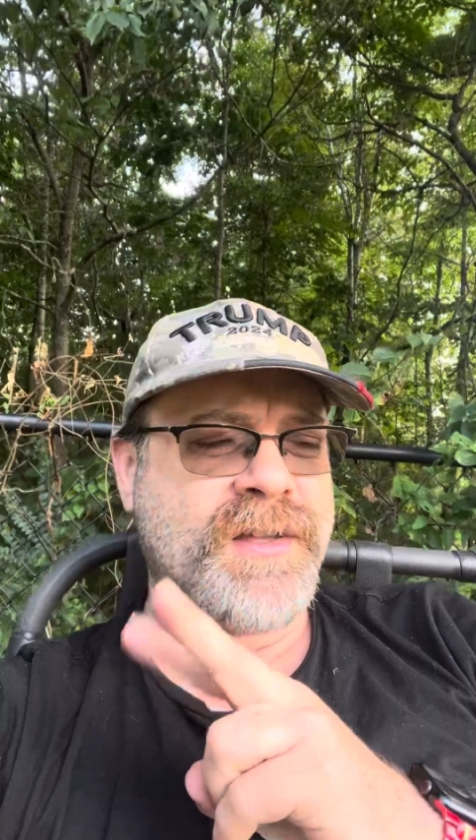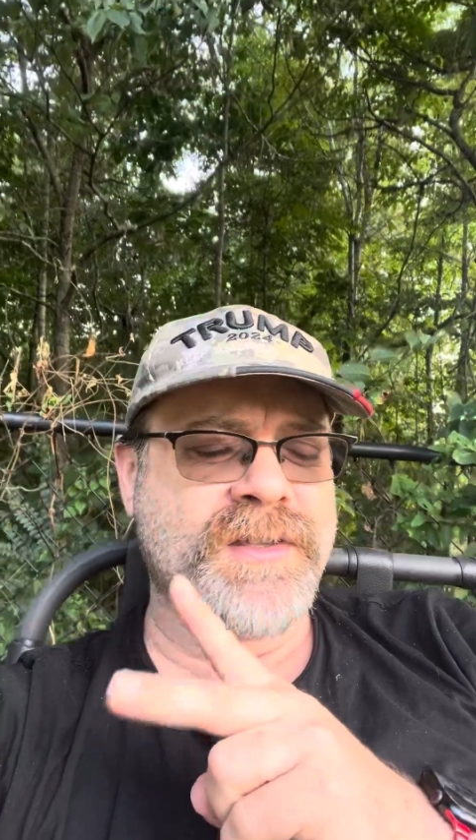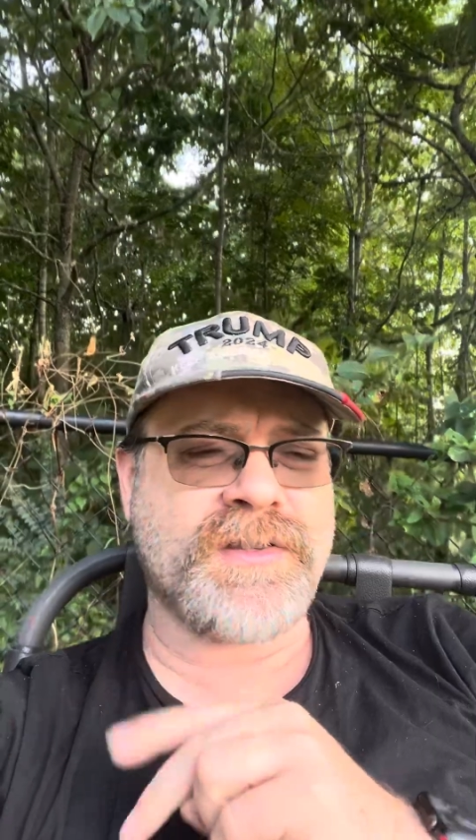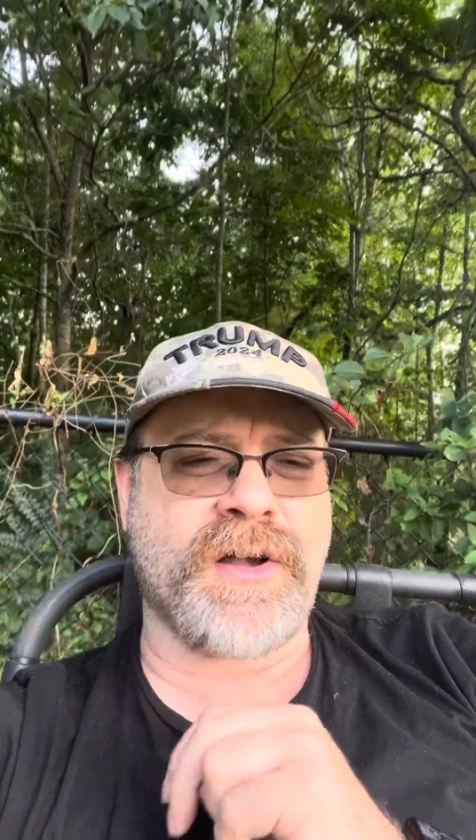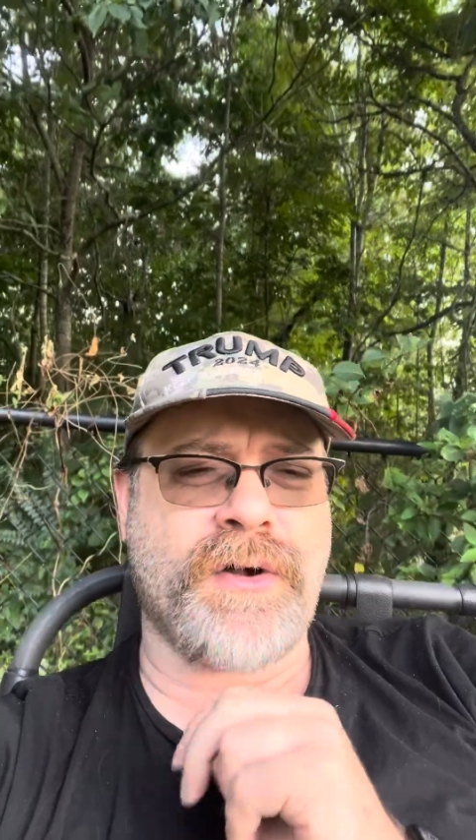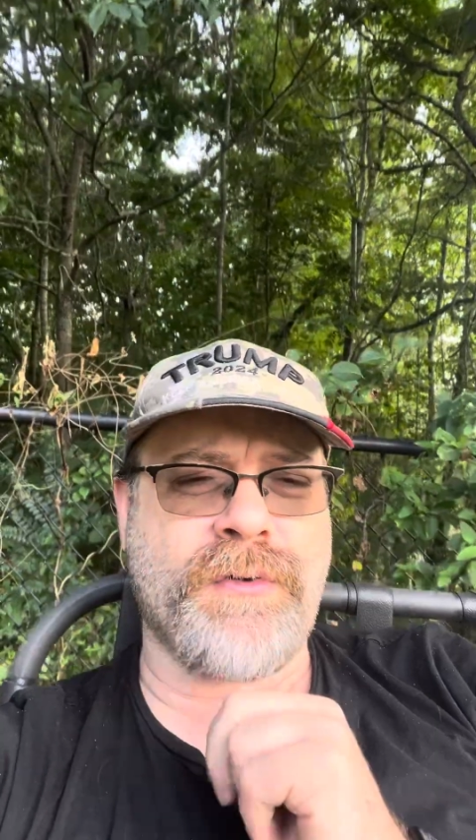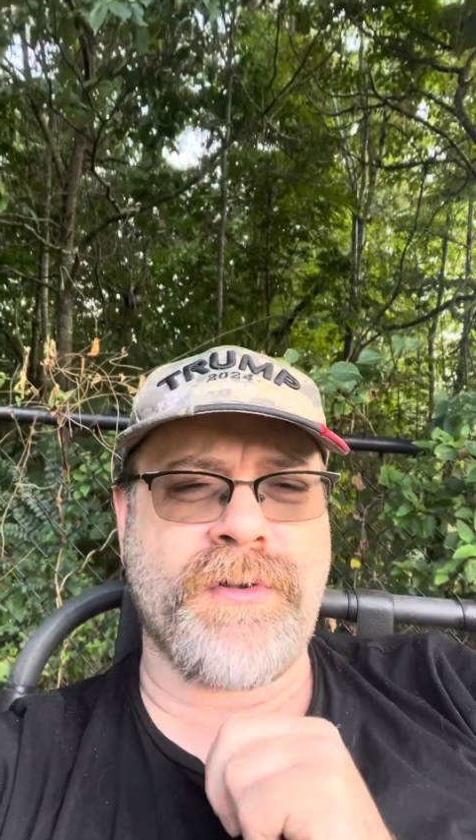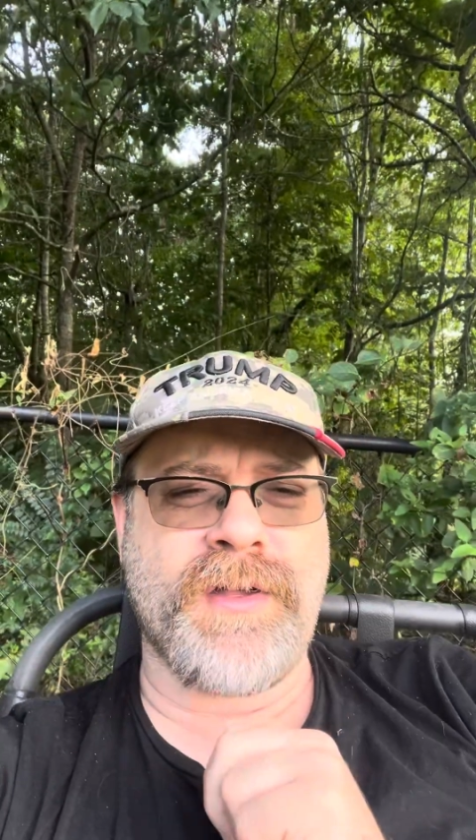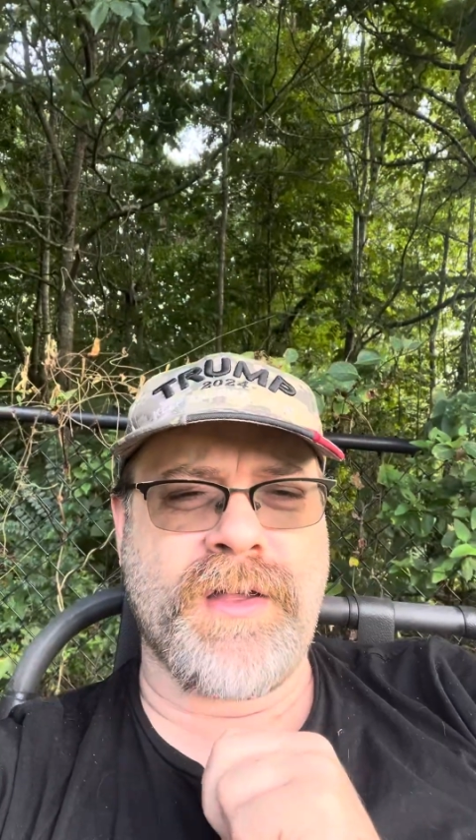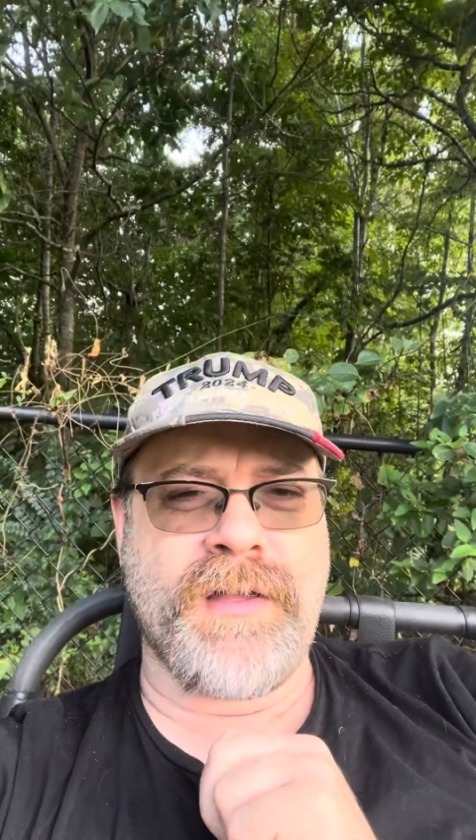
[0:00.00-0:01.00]
So
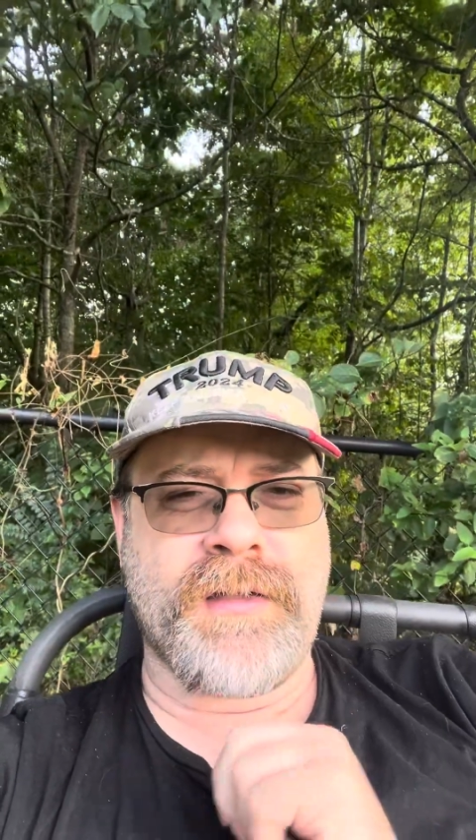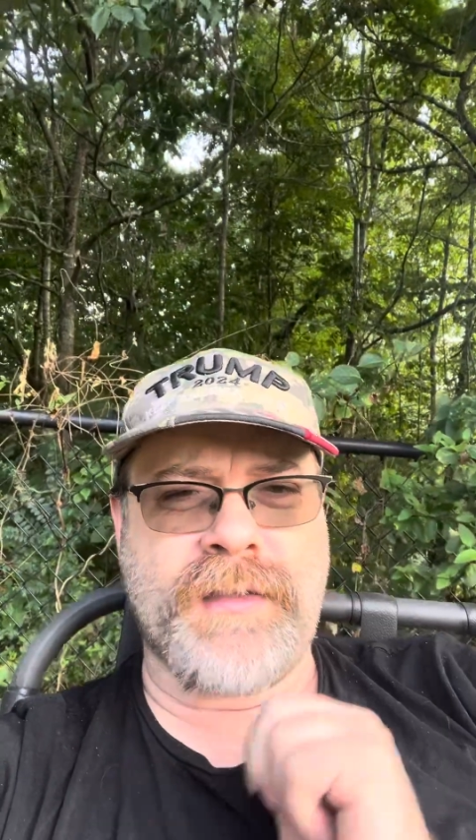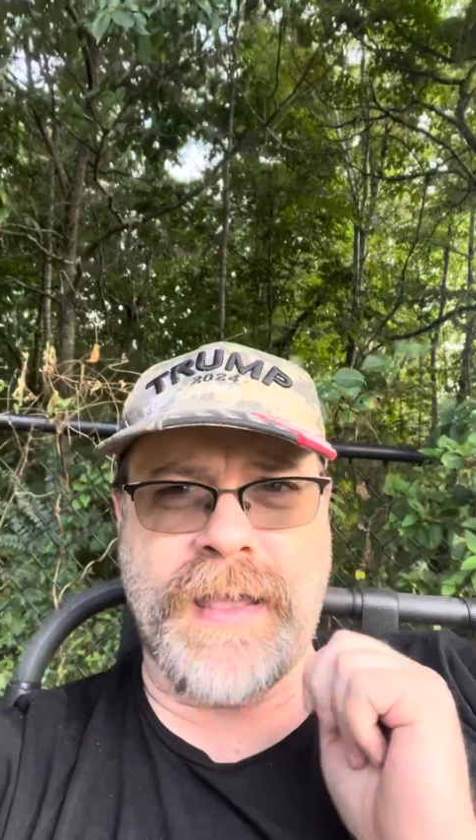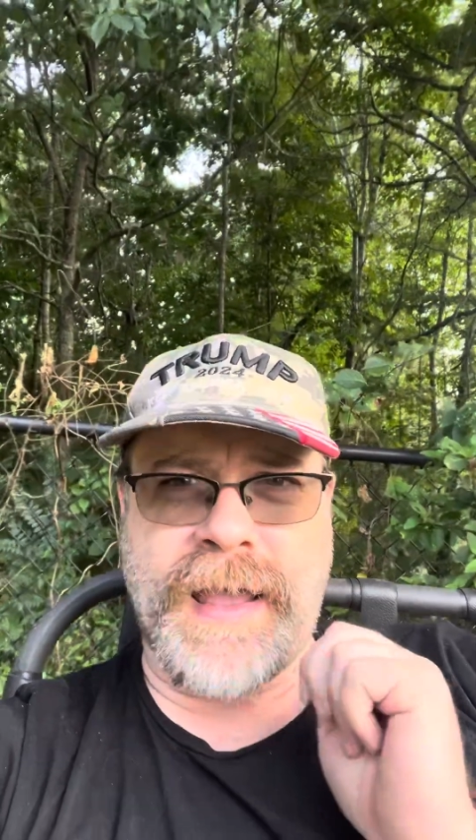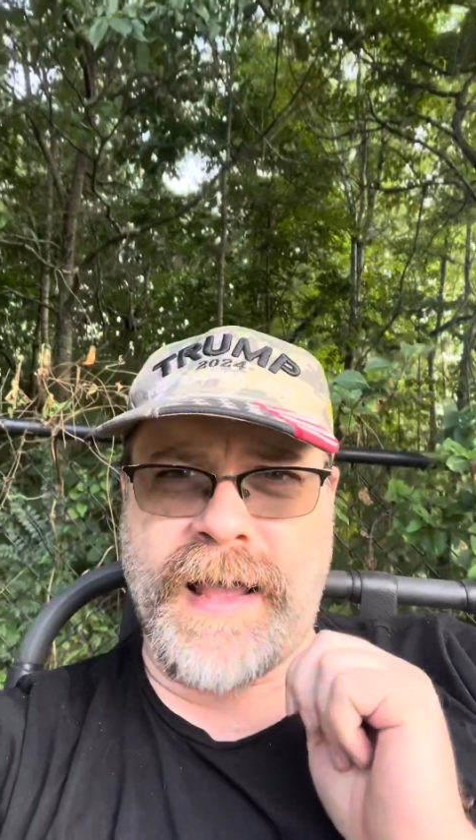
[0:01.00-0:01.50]
yeah,